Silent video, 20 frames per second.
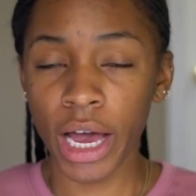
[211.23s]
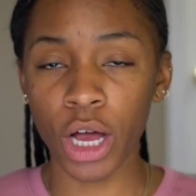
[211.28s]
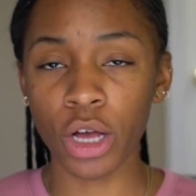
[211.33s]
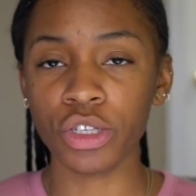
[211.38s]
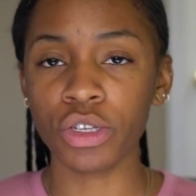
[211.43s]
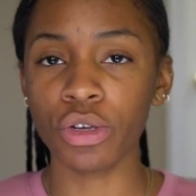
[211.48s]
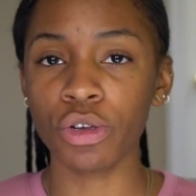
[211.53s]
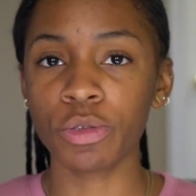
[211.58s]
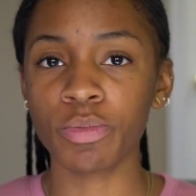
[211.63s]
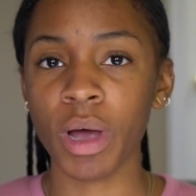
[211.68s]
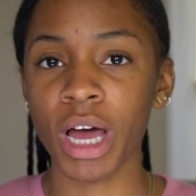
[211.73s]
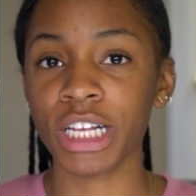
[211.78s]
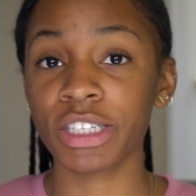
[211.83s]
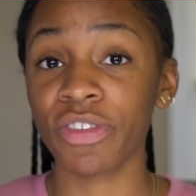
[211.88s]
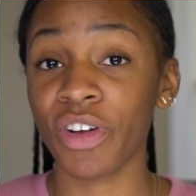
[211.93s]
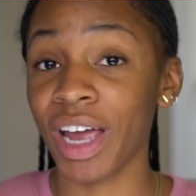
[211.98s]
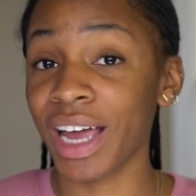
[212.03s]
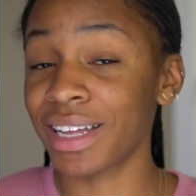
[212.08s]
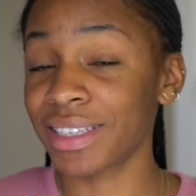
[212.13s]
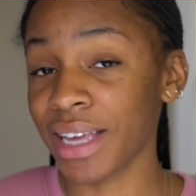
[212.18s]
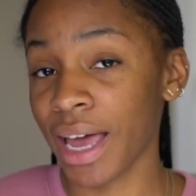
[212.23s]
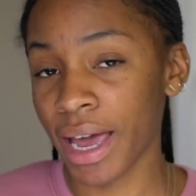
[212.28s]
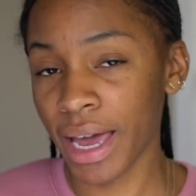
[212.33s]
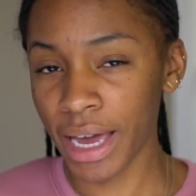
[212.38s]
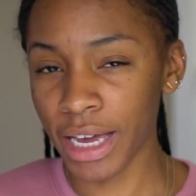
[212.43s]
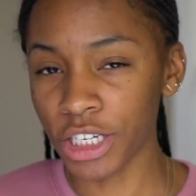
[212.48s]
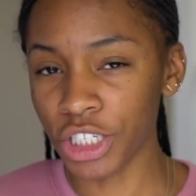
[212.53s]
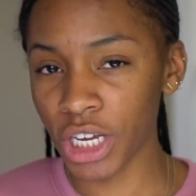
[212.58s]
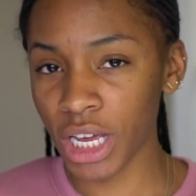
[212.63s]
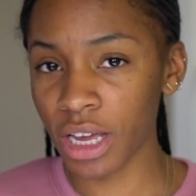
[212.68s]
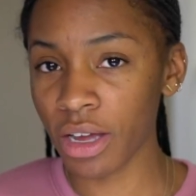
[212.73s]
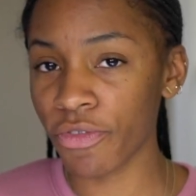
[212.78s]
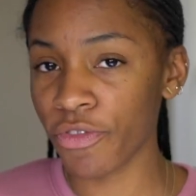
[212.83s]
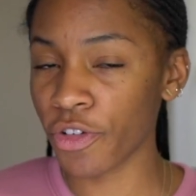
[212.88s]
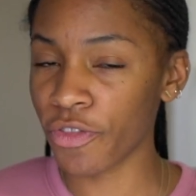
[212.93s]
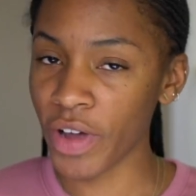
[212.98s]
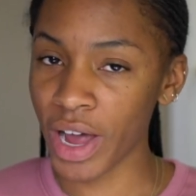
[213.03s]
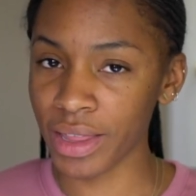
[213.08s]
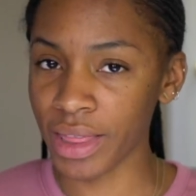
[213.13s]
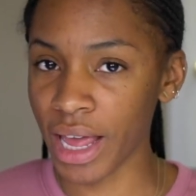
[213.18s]
I also use products for anti-aging,
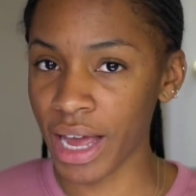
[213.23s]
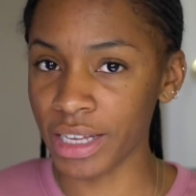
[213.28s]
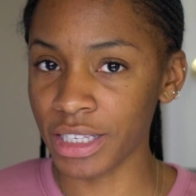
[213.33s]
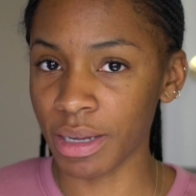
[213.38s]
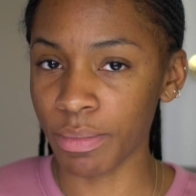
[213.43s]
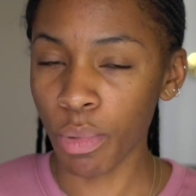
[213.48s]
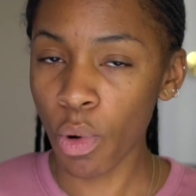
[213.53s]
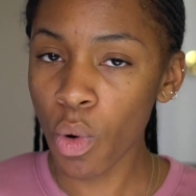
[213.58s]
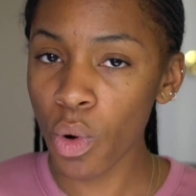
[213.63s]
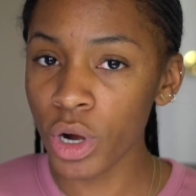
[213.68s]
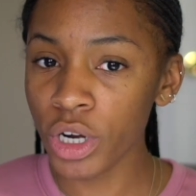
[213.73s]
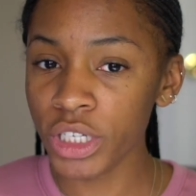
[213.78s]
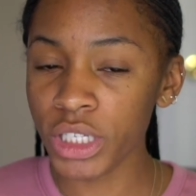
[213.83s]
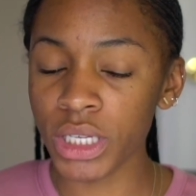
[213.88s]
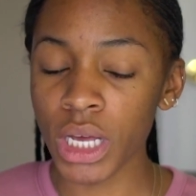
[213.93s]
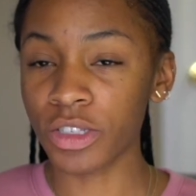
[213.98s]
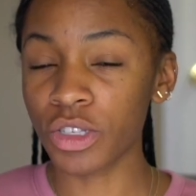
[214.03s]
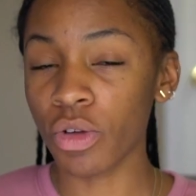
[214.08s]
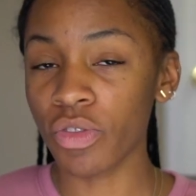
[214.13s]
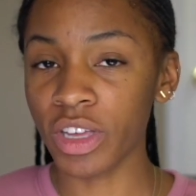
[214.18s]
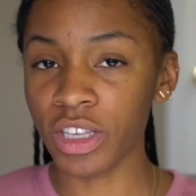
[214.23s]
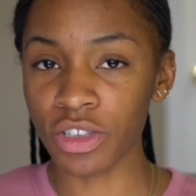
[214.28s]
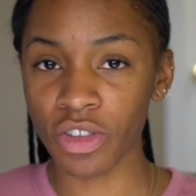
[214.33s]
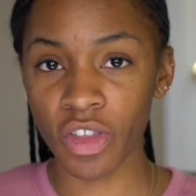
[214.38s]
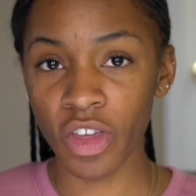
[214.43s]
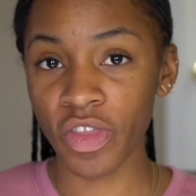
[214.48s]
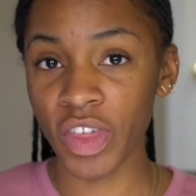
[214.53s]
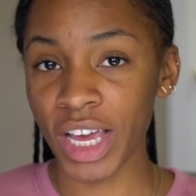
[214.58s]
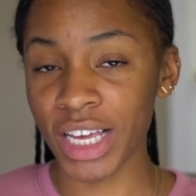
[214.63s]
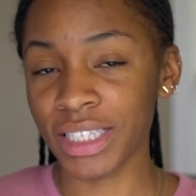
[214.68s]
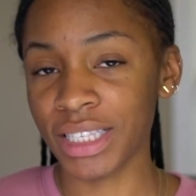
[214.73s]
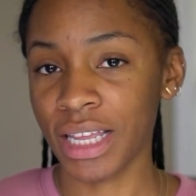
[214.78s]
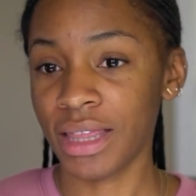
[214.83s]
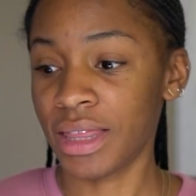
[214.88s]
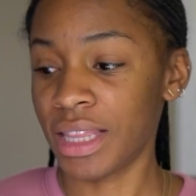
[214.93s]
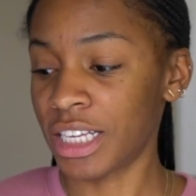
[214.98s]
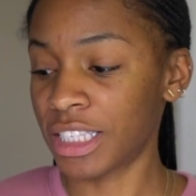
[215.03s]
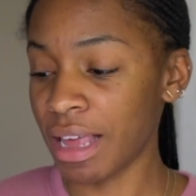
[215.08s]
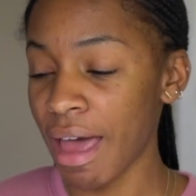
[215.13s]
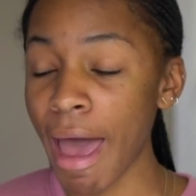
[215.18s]
for fine lines and pores. So these are the things
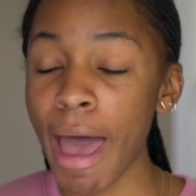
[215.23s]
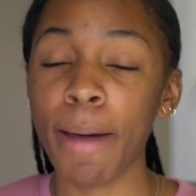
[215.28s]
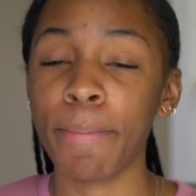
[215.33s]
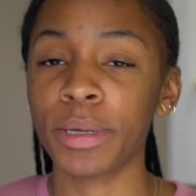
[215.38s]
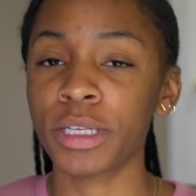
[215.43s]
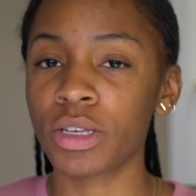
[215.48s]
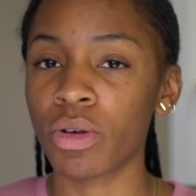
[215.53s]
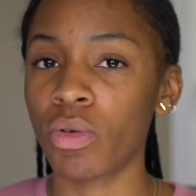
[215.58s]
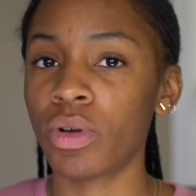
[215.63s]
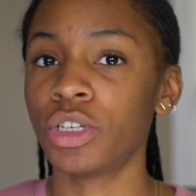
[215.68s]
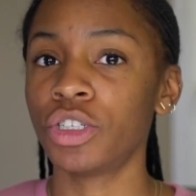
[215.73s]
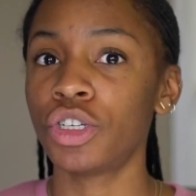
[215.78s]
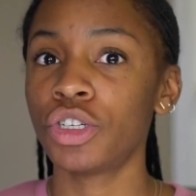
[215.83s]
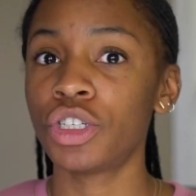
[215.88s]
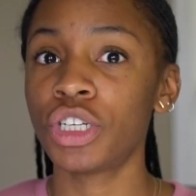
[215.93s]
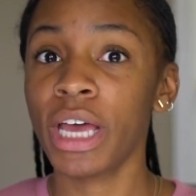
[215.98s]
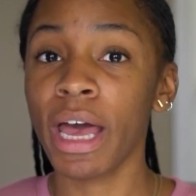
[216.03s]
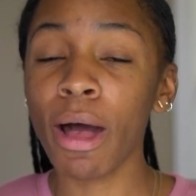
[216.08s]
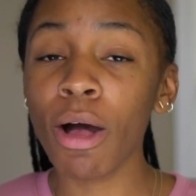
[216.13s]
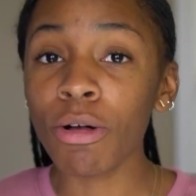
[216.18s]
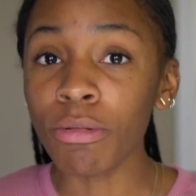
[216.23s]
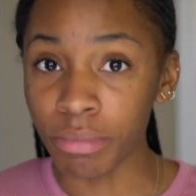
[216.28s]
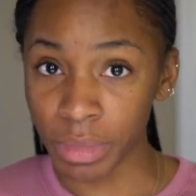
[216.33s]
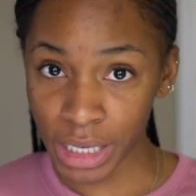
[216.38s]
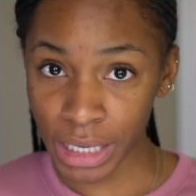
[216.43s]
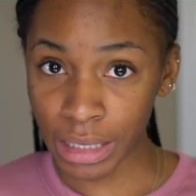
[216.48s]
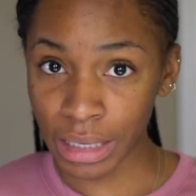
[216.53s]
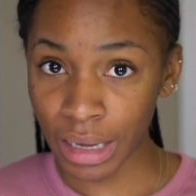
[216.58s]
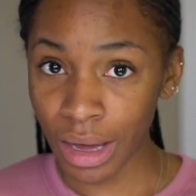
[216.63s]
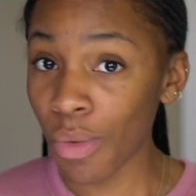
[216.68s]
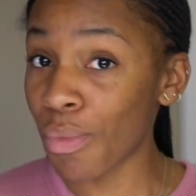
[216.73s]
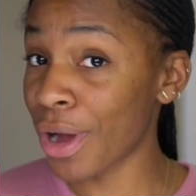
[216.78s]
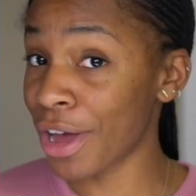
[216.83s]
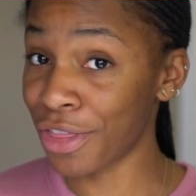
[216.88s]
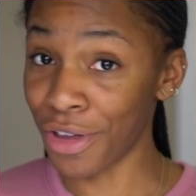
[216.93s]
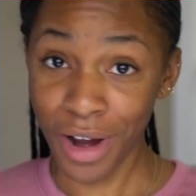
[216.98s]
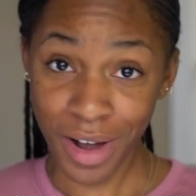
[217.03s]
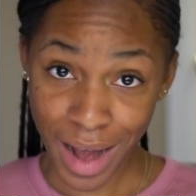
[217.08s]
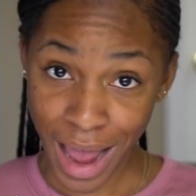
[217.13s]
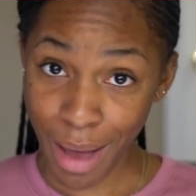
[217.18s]
that this app is going to tell me
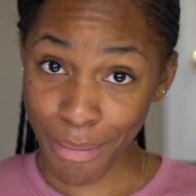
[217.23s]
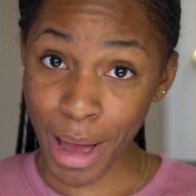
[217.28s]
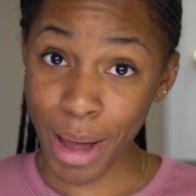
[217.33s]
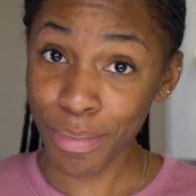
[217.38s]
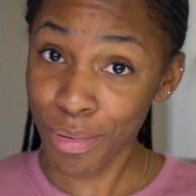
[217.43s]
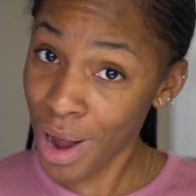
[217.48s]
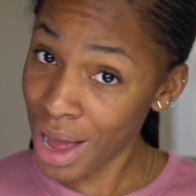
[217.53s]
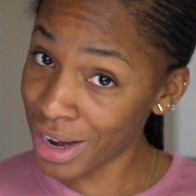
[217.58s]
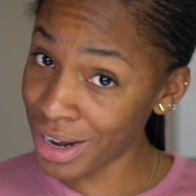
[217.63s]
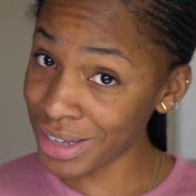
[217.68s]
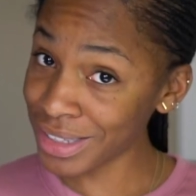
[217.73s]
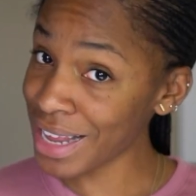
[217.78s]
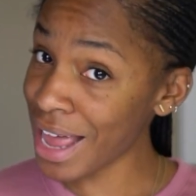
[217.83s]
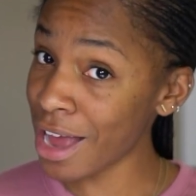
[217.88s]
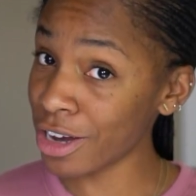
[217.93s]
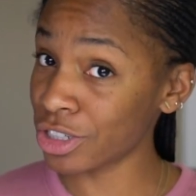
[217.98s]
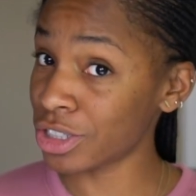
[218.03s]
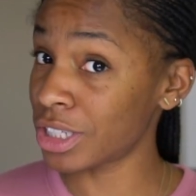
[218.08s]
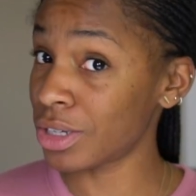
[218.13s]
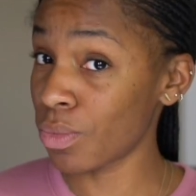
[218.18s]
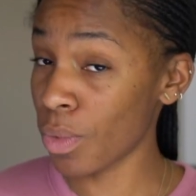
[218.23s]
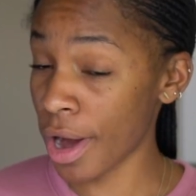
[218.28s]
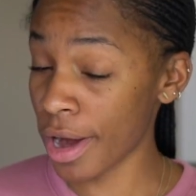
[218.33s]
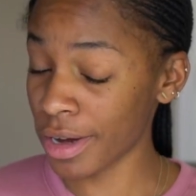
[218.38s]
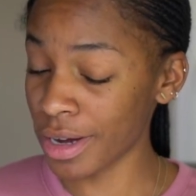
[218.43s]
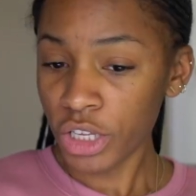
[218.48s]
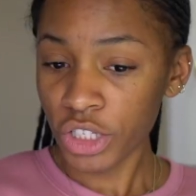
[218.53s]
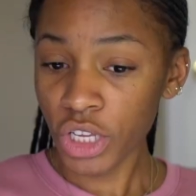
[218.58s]
whether or not my products actually work.